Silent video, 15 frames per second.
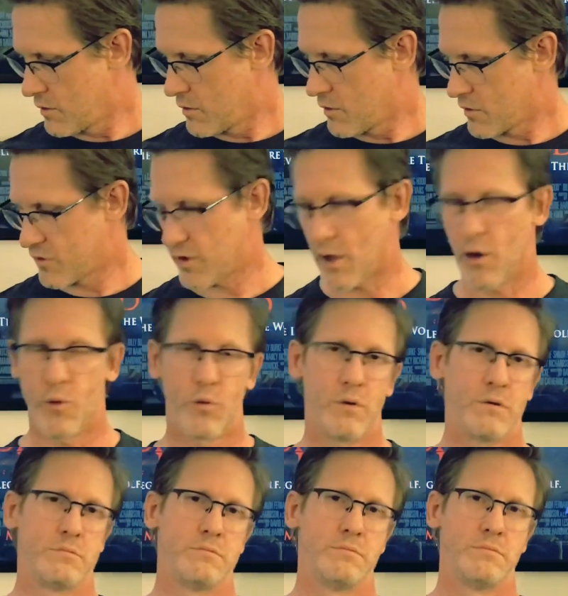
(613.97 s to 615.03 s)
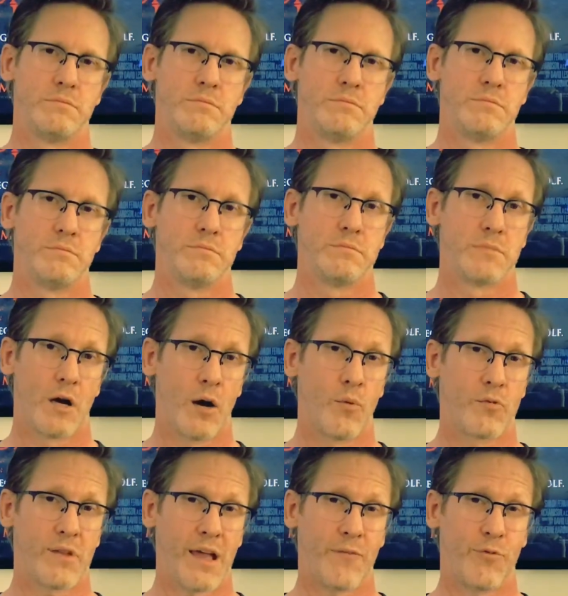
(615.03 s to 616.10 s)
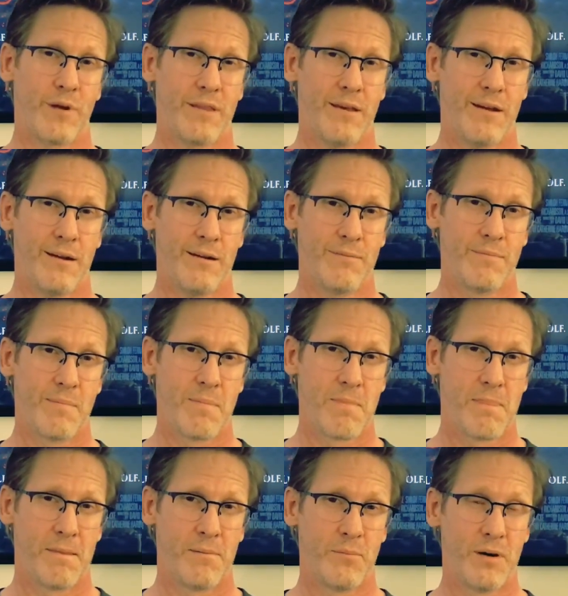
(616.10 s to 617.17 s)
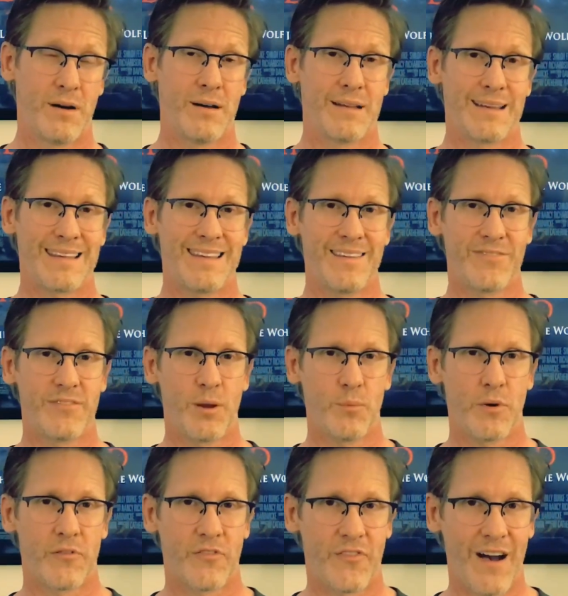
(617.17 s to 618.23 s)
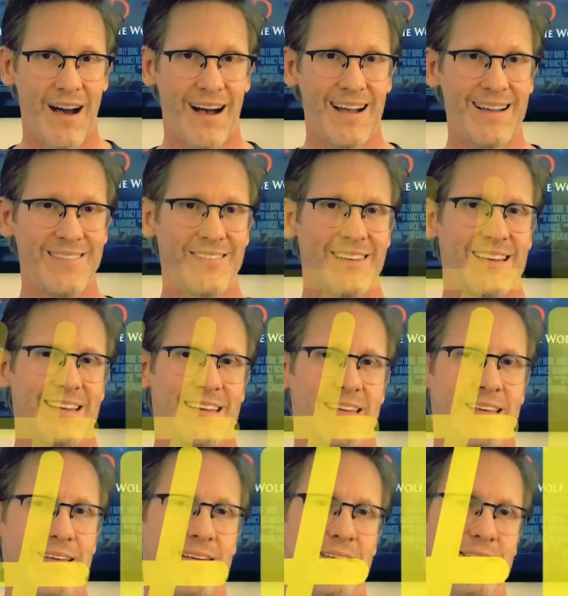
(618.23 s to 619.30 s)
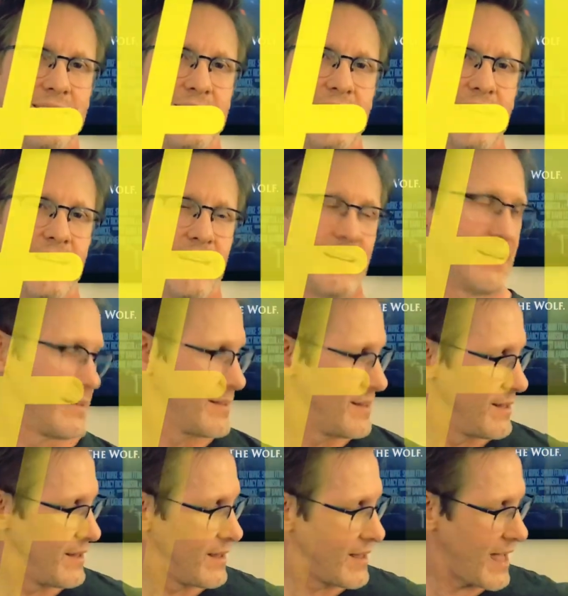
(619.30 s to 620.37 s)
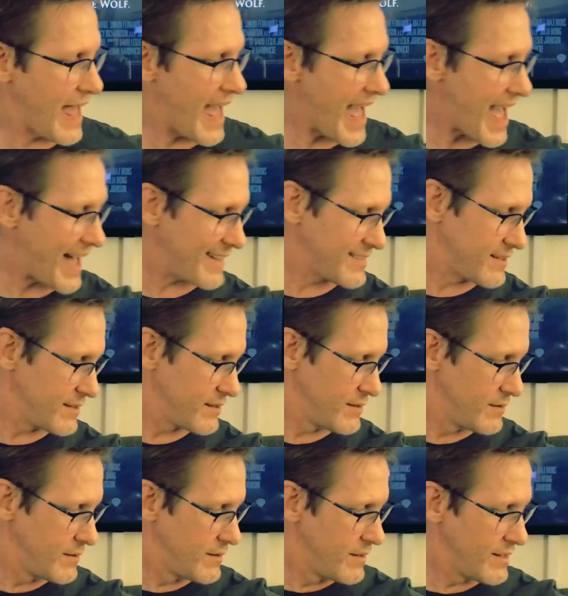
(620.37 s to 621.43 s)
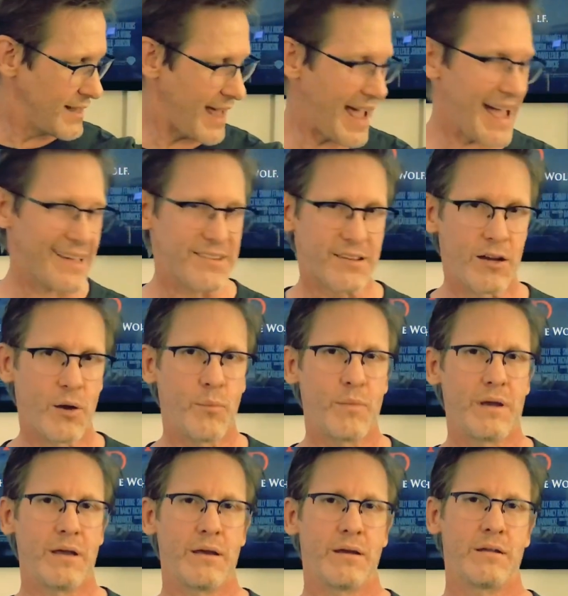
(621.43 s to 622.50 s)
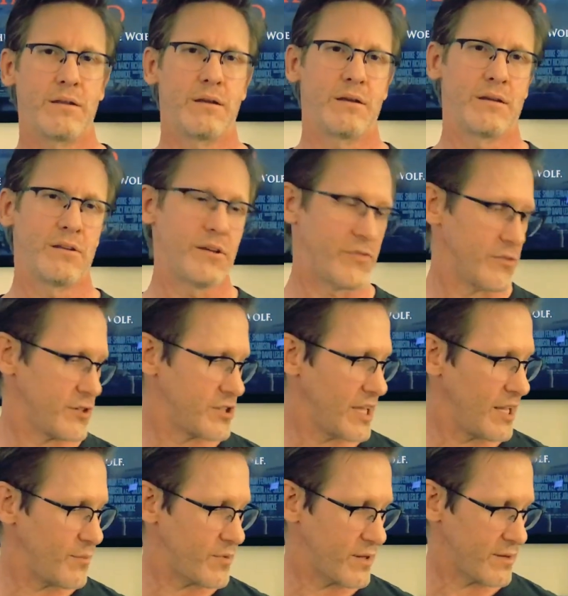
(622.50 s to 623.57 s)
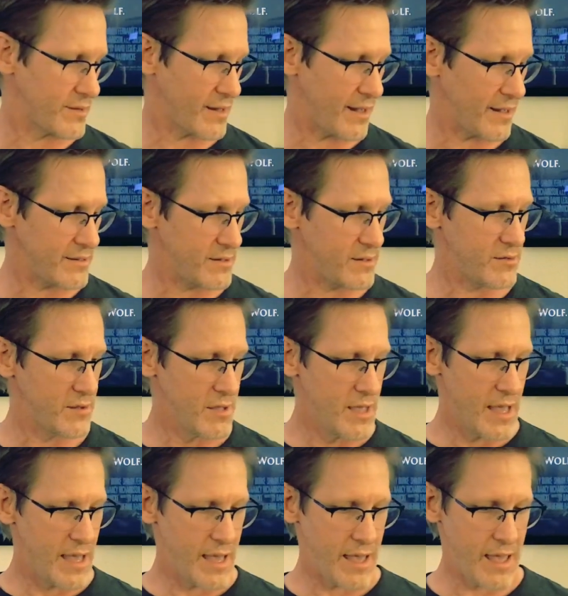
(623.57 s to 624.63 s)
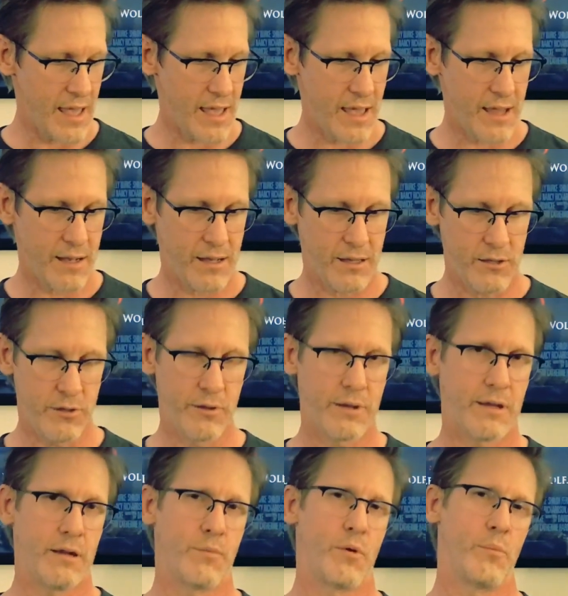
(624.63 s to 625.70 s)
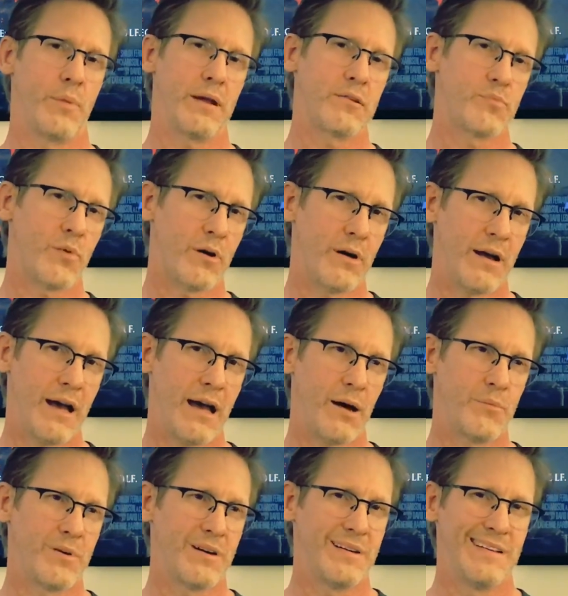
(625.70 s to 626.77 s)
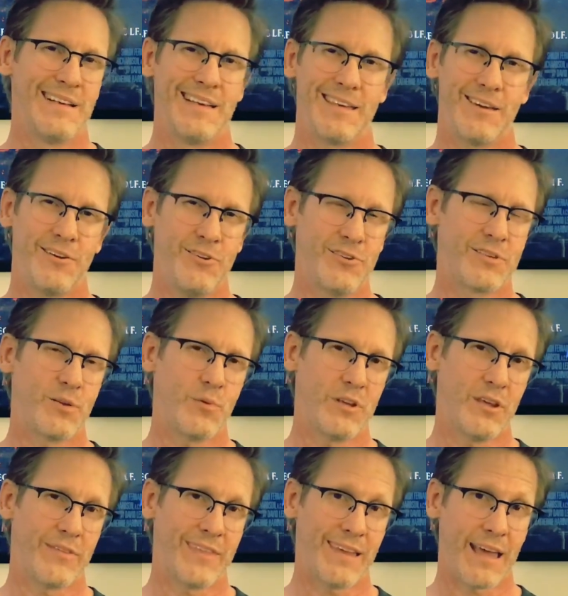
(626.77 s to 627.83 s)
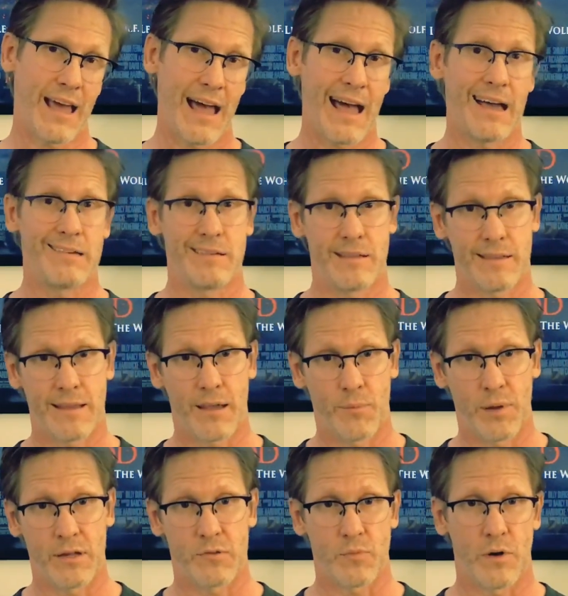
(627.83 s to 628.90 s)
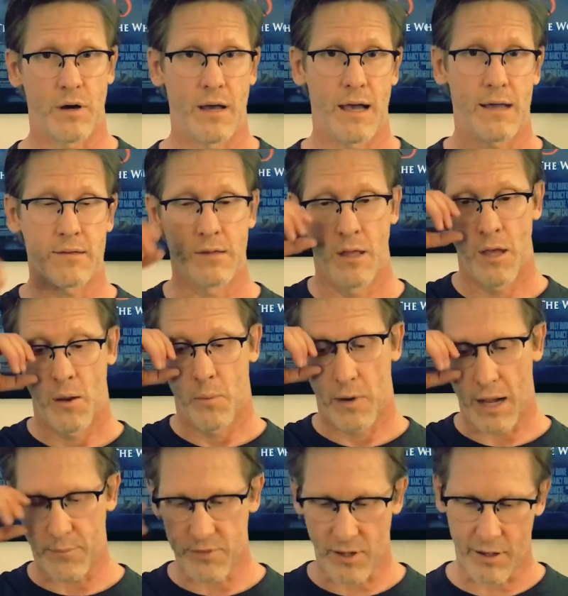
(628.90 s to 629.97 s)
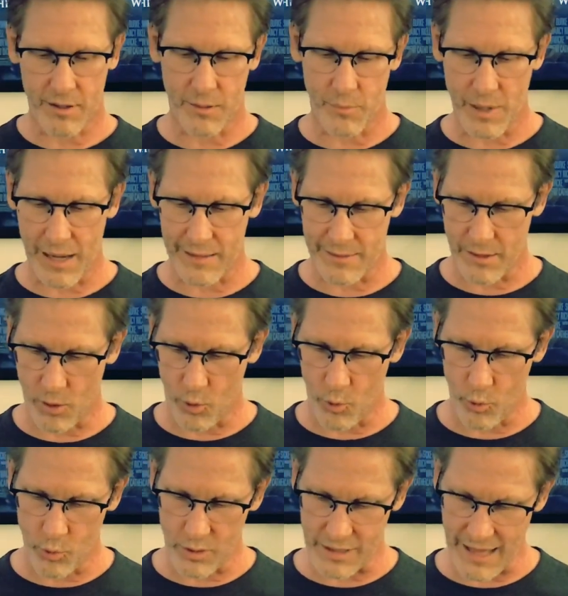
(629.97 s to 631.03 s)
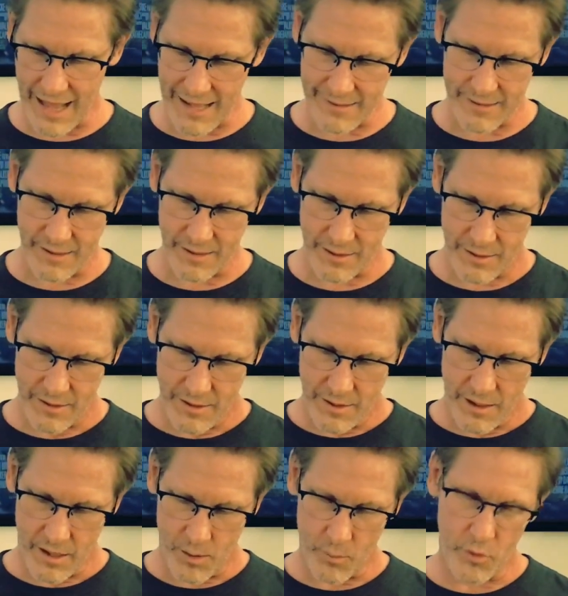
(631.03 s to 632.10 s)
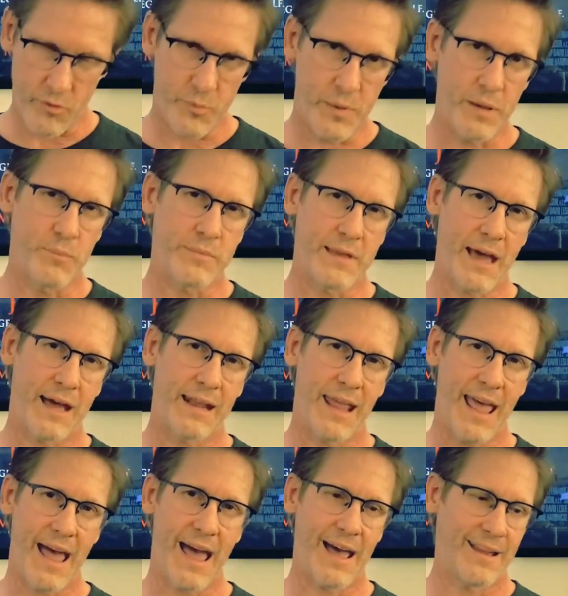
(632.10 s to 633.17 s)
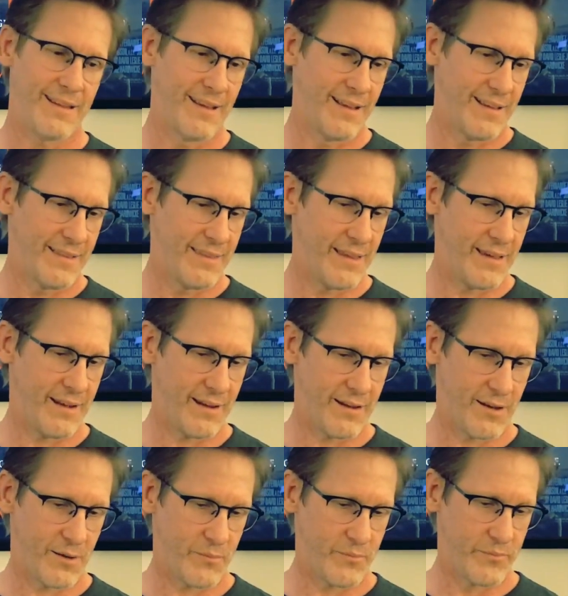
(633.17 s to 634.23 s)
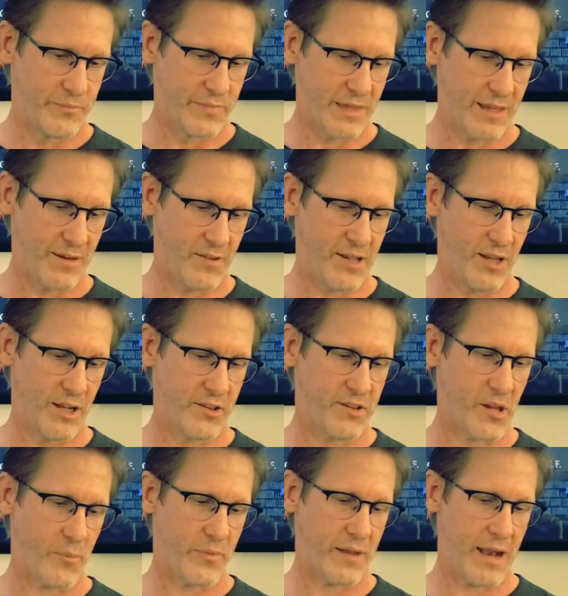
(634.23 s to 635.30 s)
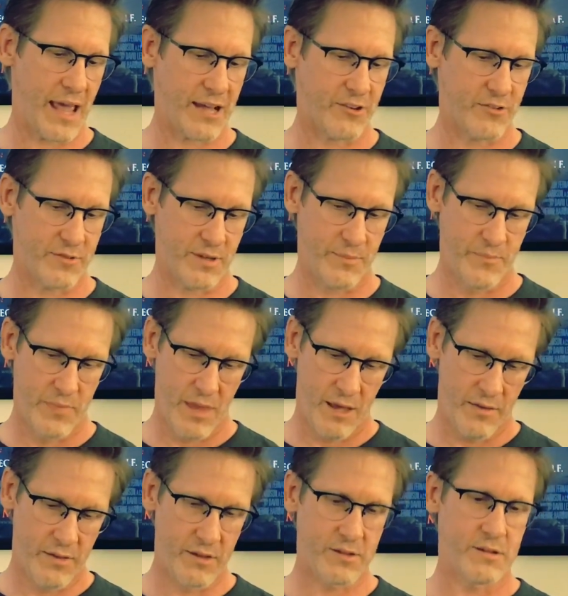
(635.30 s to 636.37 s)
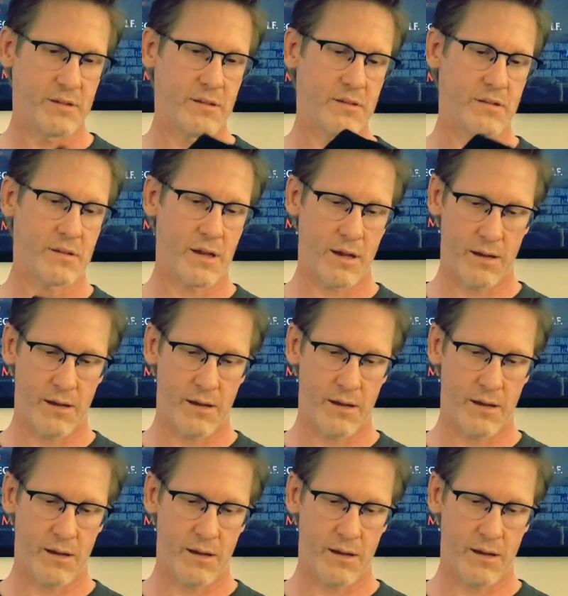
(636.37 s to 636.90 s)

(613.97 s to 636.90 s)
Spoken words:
So, almost halfway there, but gift number 5 is a hat. Now, hats come in different shapes and sizes, and you can get them a baseball hat, but usually when you think of hat, you think of baseball hats. But I'm talking about the old classic, almost pimp daddy hat that gives a little something extra. This is